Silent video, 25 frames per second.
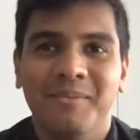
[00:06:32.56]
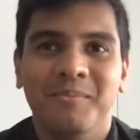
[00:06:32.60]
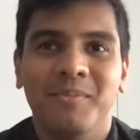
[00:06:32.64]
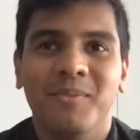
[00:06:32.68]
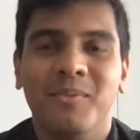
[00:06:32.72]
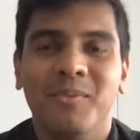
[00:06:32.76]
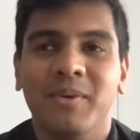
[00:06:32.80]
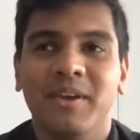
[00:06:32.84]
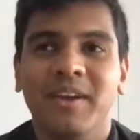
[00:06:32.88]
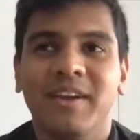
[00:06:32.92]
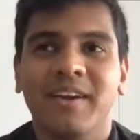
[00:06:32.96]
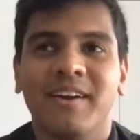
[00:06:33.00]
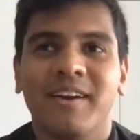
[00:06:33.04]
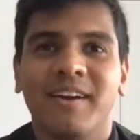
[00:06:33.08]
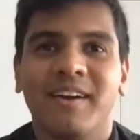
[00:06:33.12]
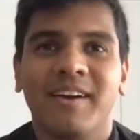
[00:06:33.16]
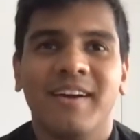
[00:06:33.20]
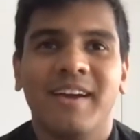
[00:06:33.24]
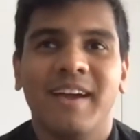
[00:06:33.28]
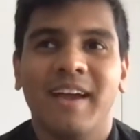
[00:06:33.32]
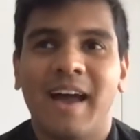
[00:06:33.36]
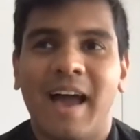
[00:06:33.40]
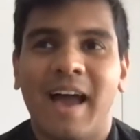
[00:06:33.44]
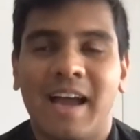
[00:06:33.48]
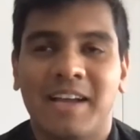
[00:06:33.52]
We
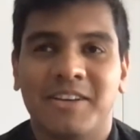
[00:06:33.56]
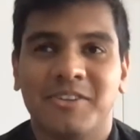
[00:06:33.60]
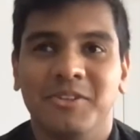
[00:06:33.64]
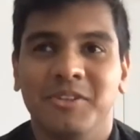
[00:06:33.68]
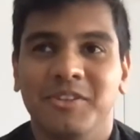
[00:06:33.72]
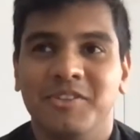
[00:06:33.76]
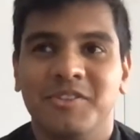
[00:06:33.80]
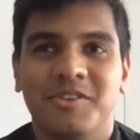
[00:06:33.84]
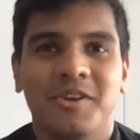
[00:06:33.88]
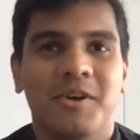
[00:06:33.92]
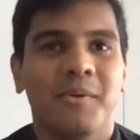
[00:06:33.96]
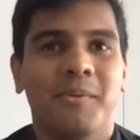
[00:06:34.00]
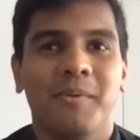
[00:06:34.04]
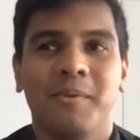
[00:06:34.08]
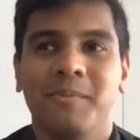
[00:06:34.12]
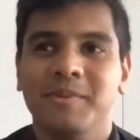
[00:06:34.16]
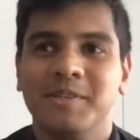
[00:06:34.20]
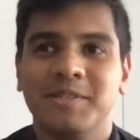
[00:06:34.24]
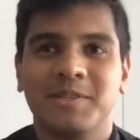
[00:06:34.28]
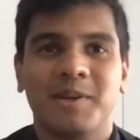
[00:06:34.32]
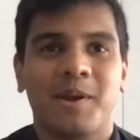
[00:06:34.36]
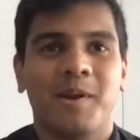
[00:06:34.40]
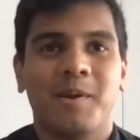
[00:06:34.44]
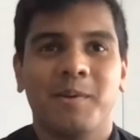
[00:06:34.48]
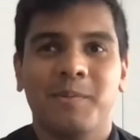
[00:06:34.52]
are actually, so when we
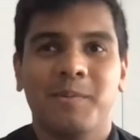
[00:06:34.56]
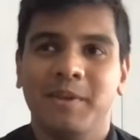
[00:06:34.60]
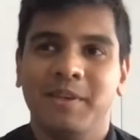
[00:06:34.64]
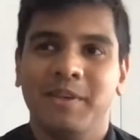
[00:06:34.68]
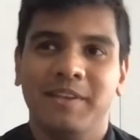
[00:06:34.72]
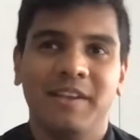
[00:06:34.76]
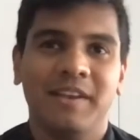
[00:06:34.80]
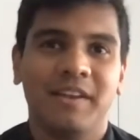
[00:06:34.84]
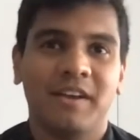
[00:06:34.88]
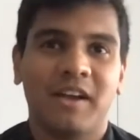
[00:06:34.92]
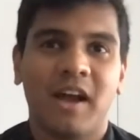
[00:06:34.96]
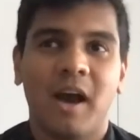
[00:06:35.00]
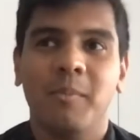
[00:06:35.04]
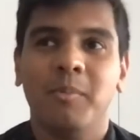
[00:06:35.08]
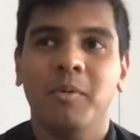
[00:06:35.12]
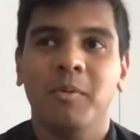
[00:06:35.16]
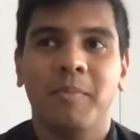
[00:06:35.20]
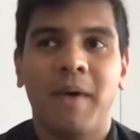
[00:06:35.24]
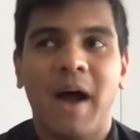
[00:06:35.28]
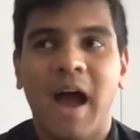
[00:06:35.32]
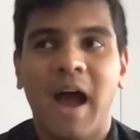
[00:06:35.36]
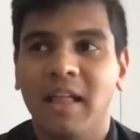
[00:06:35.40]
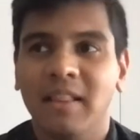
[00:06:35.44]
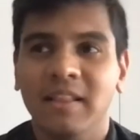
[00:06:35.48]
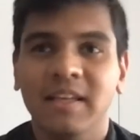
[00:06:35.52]
started, we did a couple
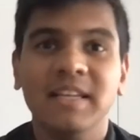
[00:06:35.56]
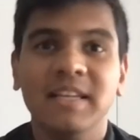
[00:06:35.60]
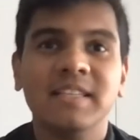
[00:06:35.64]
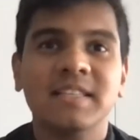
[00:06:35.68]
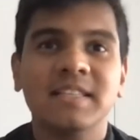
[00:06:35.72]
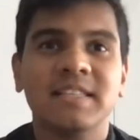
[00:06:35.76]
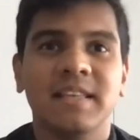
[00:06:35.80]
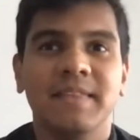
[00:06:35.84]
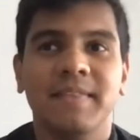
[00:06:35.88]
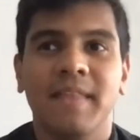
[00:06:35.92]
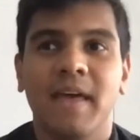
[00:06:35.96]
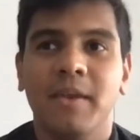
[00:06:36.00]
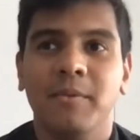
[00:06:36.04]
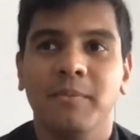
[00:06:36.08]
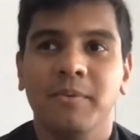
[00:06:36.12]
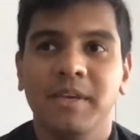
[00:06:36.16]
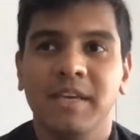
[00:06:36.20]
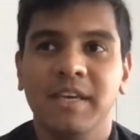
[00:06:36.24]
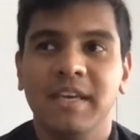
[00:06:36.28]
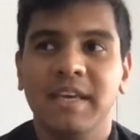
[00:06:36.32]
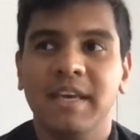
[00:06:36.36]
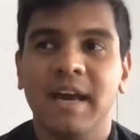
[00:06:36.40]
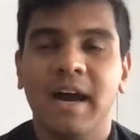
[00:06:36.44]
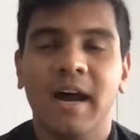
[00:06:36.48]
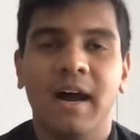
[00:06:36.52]
pilots, and then
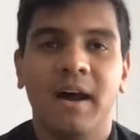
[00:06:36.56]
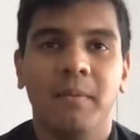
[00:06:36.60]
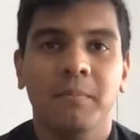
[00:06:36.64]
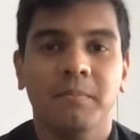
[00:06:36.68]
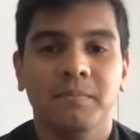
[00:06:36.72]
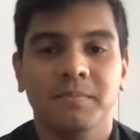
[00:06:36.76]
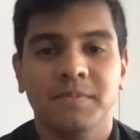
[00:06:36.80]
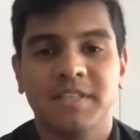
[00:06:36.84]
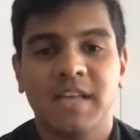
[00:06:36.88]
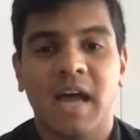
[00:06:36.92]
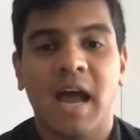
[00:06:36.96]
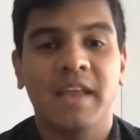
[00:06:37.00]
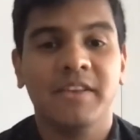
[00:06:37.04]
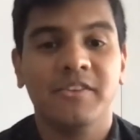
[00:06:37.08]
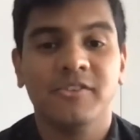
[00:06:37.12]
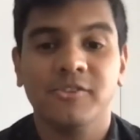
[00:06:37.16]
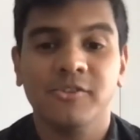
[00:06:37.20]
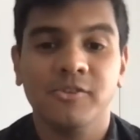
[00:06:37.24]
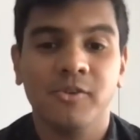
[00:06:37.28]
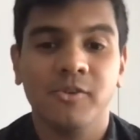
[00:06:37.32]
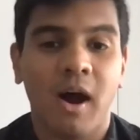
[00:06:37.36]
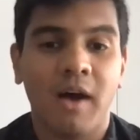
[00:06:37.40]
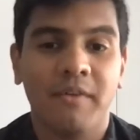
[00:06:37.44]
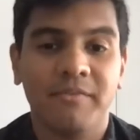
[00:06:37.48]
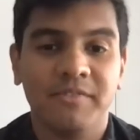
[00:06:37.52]
we signed
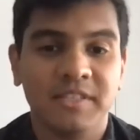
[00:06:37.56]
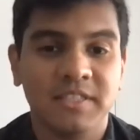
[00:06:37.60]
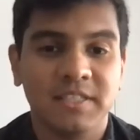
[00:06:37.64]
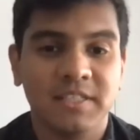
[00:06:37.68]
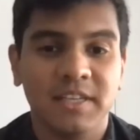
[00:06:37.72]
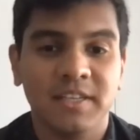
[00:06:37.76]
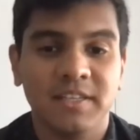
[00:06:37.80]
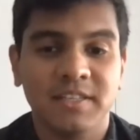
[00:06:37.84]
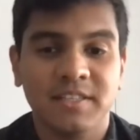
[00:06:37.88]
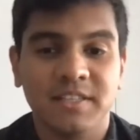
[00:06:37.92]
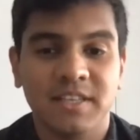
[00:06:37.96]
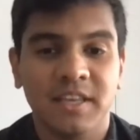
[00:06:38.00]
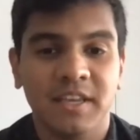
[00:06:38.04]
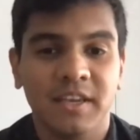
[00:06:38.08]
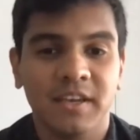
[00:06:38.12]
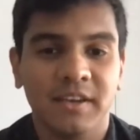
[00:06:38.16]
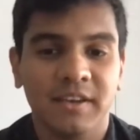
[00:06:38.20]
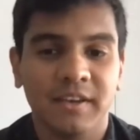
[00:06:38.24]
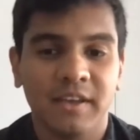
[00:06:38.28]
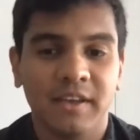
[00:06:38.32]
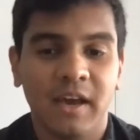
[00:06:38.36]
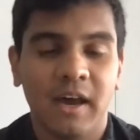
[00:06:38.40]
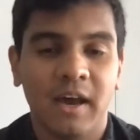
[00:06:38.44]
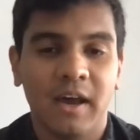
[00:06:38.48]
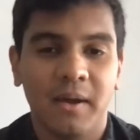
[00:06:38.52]
2 offices
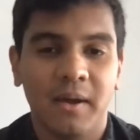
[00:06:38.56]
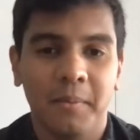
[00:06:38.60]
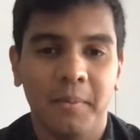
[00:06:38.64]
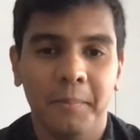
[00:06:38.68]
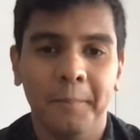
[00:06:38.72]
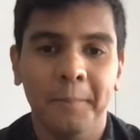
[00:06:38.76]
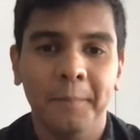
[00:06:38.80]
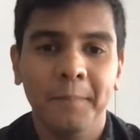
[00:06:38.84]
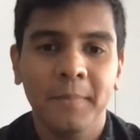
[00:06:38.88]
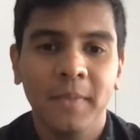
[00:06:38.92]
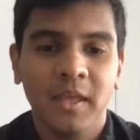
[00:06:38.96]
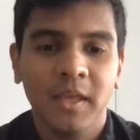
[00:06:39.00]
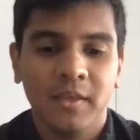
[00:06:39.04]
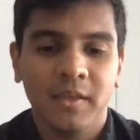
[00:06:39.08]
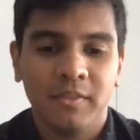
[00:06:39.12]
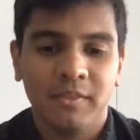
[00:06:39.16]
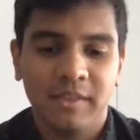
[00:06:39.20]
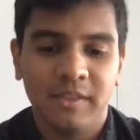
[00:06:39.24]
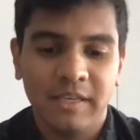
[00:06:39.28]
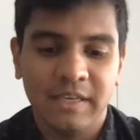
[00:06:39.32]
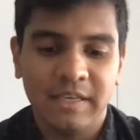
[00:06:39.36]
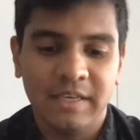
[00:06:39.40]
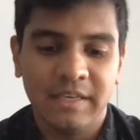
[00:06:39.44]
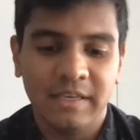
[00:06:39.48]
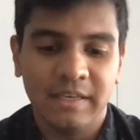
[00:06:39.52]
in
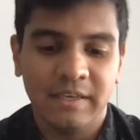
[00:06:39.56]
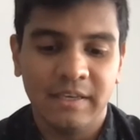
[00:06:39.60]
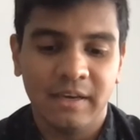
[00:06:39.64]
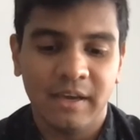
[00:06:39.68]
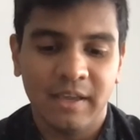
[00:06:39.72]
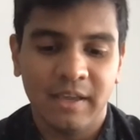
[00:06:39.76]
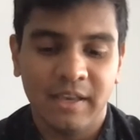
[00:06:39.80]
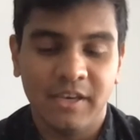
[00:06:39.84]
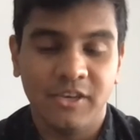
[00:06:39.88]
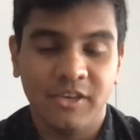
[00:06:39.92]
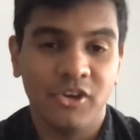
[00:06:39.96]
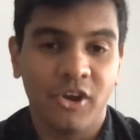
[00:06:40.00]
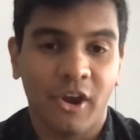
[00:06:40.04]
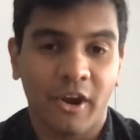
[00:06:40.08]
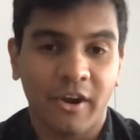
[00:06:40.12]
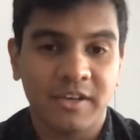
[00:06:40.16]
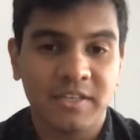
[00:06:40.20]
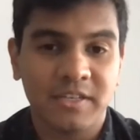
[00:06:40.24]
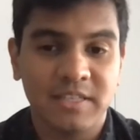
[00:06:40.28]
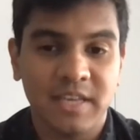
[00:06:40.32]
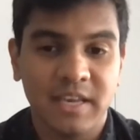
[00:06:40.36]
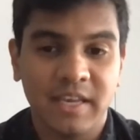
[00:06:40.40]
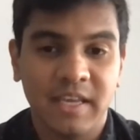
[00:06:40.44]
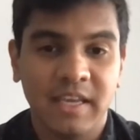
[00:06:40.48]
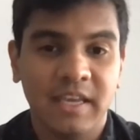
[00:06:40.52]
New York
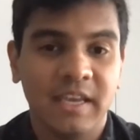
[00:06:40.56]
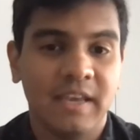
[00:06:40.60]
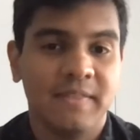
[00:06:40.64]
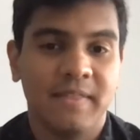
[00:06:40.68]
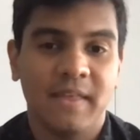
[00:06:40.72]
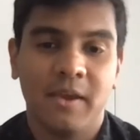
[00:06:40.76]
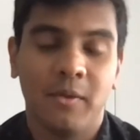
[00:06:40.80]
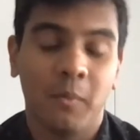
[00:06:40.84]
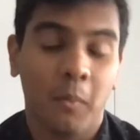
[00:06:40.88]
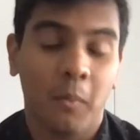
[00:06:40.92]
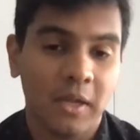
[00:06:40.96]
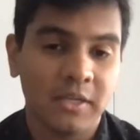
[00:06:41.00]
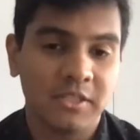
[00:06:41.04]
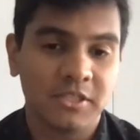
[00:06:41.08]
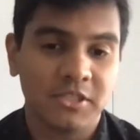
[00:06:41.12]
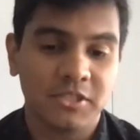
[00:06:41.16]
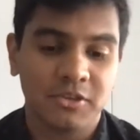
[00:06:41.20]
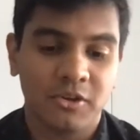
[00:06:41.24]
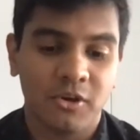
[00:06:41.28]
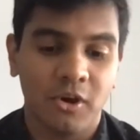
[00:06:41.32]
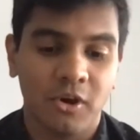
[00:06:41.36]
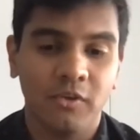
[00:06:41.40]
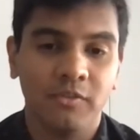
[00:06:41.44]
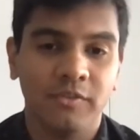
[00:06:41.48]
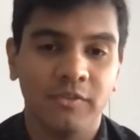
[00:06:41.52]
City. And then
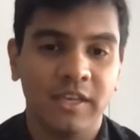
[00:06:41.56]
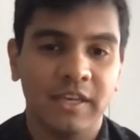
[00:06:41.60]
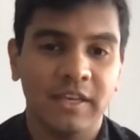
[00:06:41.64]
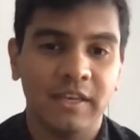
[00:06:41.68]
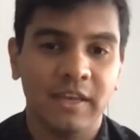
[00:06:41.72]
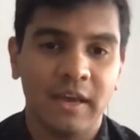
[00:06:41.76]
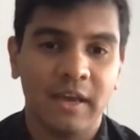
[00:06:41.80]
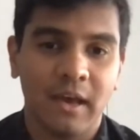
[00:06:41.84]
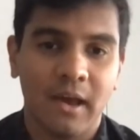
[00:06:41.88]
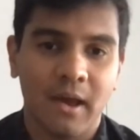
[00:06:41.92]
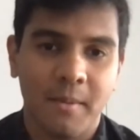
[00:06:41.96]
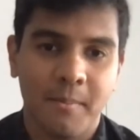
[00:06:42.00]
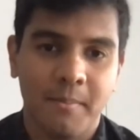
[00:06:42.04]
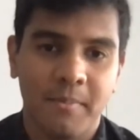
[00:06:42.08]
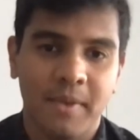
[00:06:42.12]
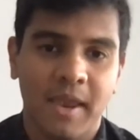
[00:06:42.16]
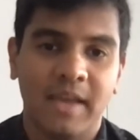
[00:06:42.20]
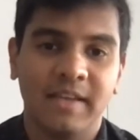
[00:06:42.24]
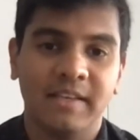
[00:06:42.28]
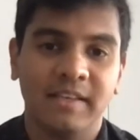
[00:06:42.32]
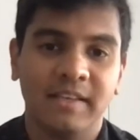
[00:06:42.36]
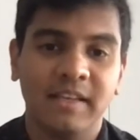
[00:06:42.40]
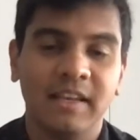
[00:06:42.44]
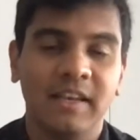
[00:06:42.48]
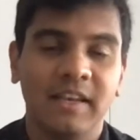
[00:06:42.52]
once
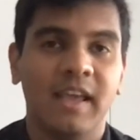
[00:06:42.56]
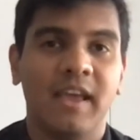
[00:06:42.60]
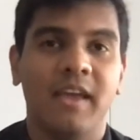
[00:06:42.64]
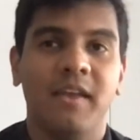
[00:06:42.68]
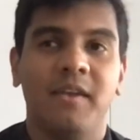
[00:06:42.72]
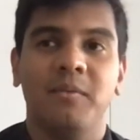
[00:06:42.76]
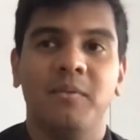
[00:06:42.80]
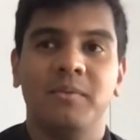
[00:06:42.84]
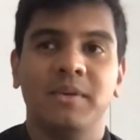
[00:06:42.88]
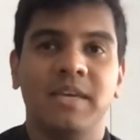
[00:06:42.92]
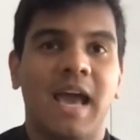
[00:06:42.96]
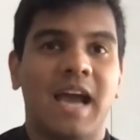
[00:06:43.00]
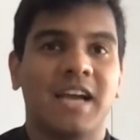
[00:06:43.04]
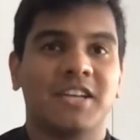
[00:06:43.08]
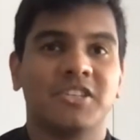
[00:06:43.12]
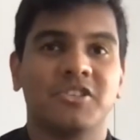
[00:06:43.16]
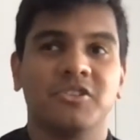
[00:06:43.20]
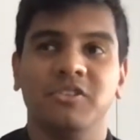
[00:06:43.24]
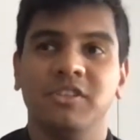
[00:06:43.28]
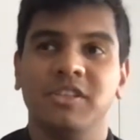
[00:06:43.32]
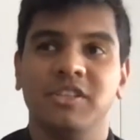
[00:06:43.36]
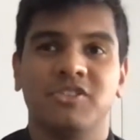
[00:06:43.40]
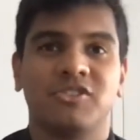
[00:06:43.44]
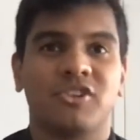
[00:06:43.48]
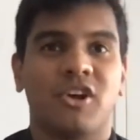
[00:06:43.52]
COVID-19 hit, we
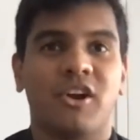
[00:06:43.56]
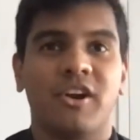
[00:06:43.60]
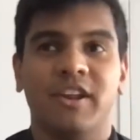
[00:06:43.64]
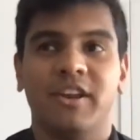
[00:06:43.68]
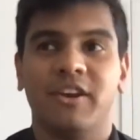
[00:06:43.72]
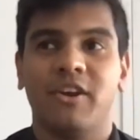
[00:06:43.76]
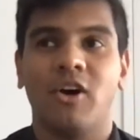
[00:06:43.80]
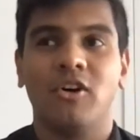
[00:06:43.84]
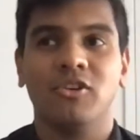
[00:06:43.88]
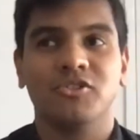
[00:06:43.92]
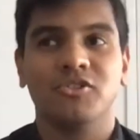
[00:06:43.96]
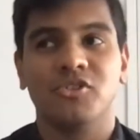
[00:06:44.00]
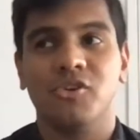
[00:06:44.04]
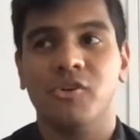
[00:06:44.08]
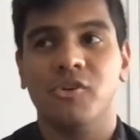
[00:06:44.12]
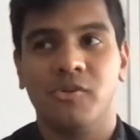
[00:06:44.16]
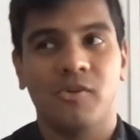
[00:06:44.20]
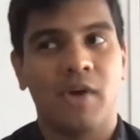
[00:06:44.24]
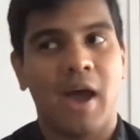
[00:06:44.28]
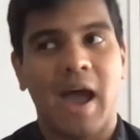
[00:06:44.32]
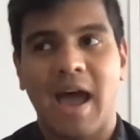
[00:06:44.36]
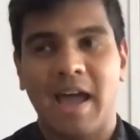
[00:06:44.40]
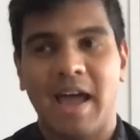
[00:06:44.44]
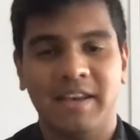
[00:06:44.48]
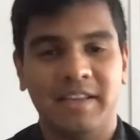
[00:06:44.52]
actually started also
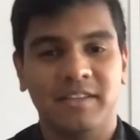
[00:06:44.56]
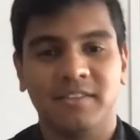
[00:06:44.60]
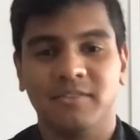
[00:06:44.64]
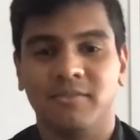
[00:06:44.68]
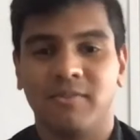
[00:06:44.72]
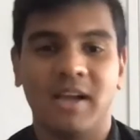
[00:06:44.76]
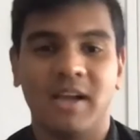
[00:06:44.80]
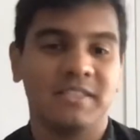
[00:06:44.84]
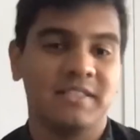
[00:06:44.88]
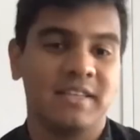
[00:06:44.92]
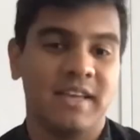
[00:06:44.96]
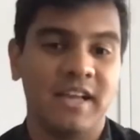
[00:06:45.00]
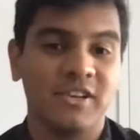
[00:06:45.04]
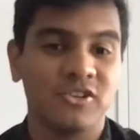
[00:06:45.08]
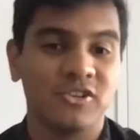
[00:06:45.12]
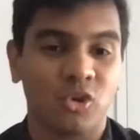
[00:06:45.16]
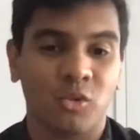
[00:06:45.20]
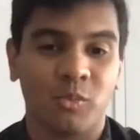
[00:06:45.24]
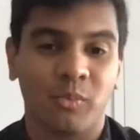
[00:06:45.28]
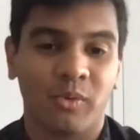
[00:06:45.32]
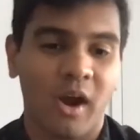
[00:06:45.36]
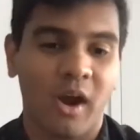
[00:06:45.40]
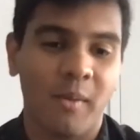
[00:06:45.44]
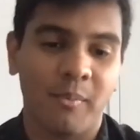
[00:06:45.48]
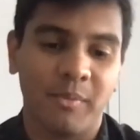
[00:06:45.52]
adding residential
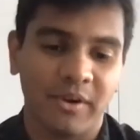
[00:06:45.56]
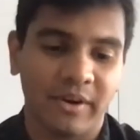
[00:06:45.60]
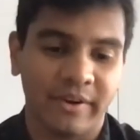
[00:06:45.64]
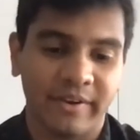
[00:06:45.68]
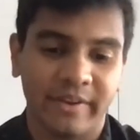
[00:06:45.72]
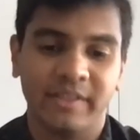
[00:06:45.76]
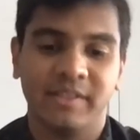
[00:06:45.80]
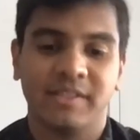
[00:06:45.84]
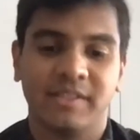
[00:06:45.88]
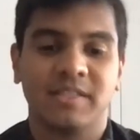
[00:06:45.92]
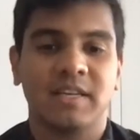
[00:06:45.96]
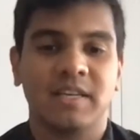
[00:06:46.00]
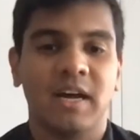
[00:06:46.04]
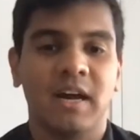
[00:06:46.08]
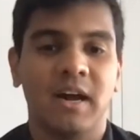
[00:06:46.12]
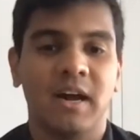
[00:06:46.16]
properties